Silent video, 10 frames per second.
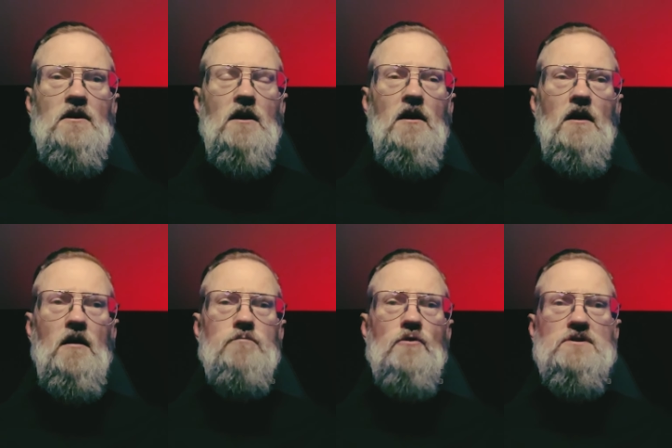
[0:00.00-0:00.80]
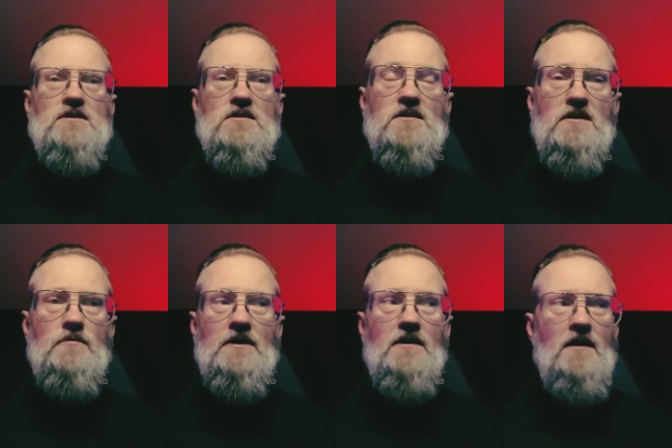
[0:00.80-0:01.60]
uh, poisonous
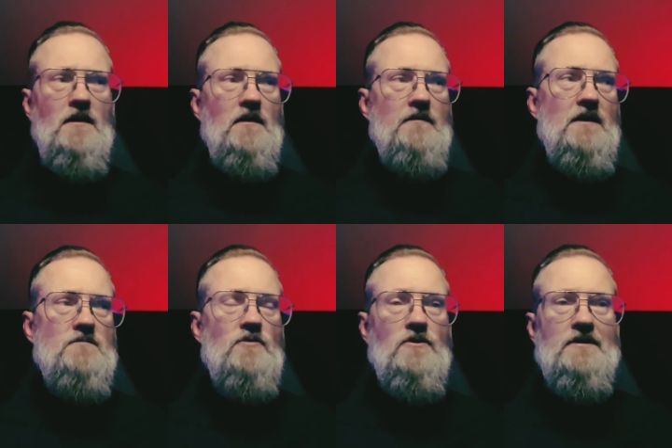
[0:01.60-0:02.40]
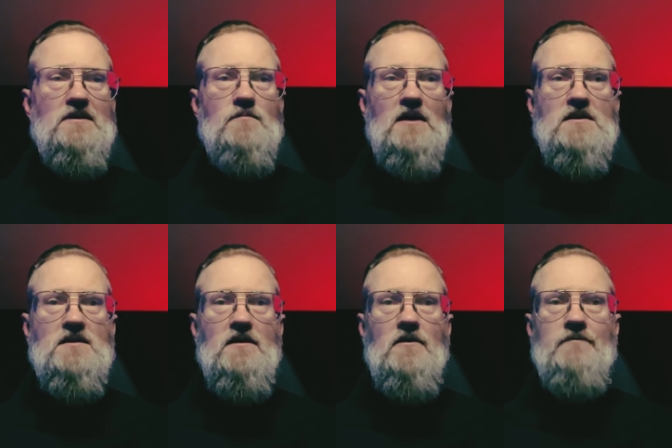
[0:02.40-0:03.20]
liquid that I was pouring into
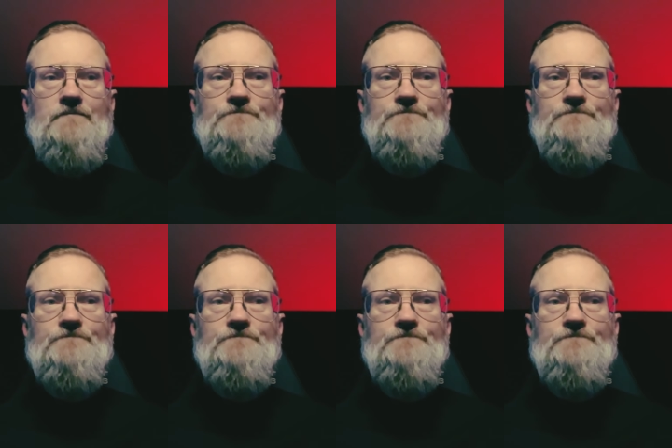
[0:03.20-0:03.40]
myself.